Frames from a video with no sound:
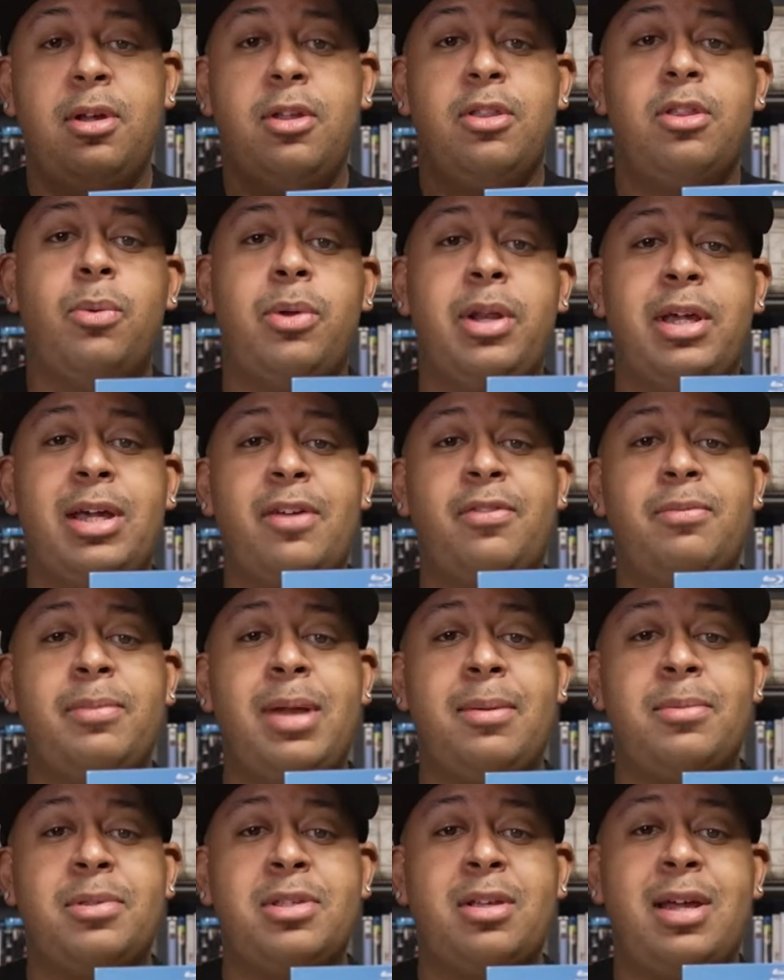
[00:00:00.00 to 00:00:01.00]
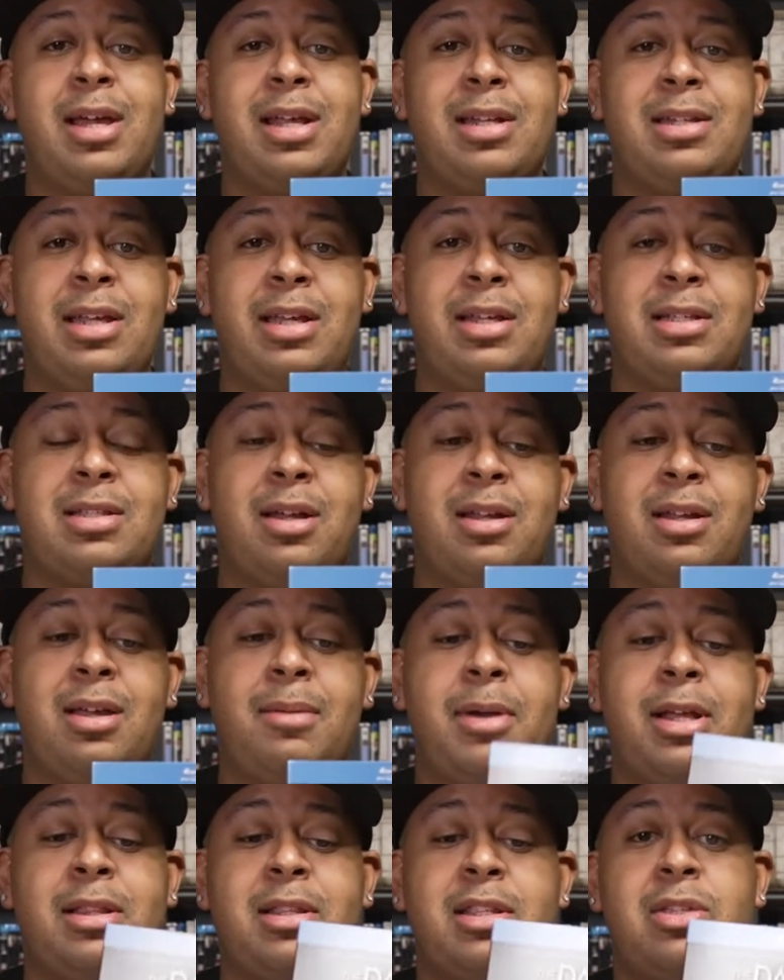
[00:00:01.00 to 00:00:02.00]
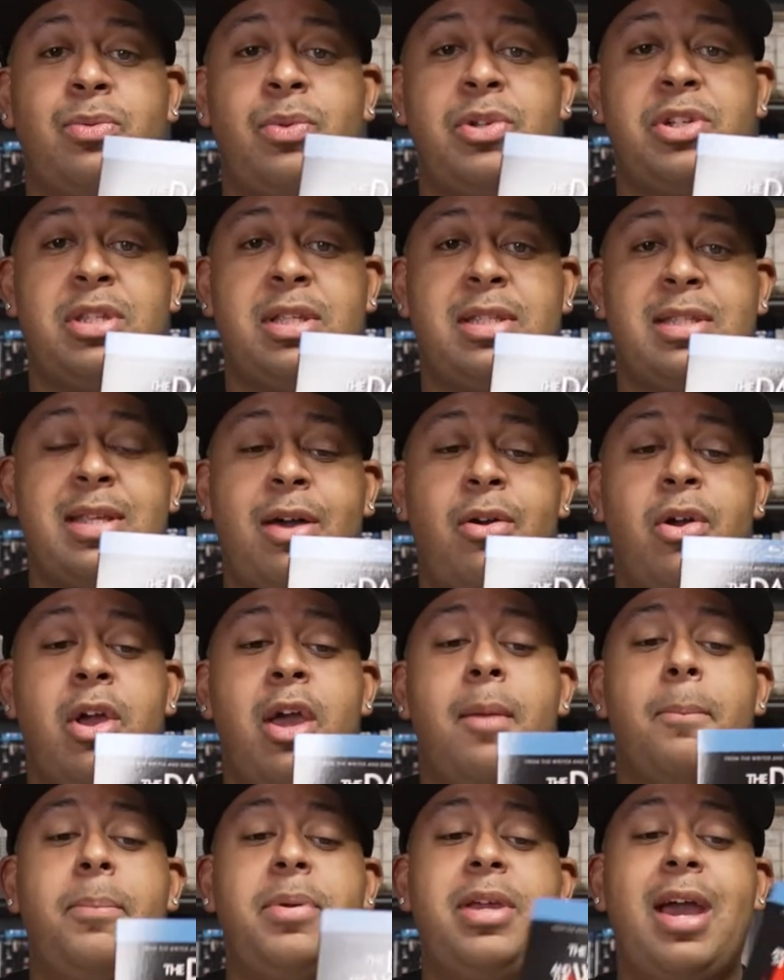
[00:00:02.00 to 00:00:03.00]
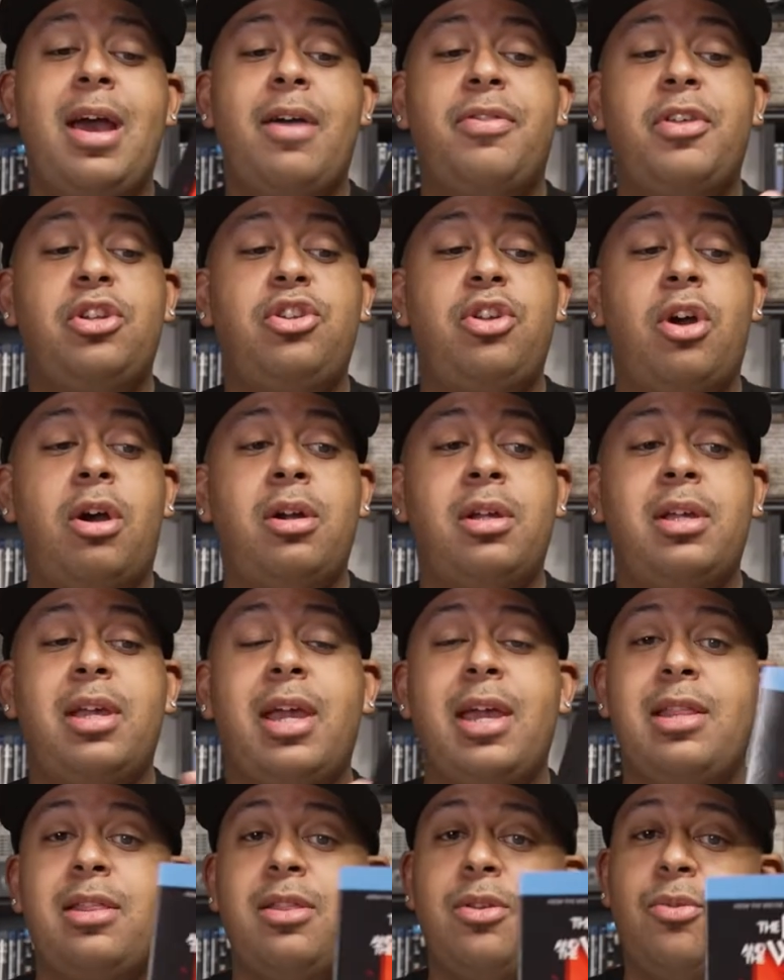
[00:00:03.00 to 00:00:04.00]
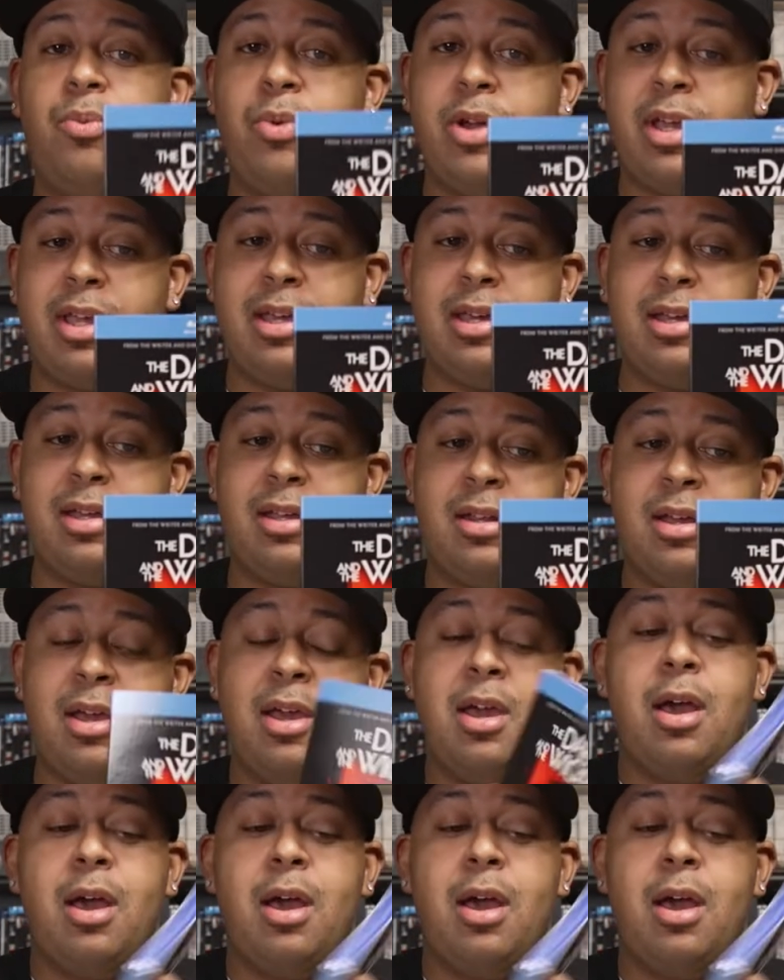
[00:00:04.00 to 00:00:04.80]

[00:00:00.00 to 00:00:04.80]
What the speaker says: The one I got from Amazon had dings on it. I might have to switch this out. But yeah, The Dark and the Wicked.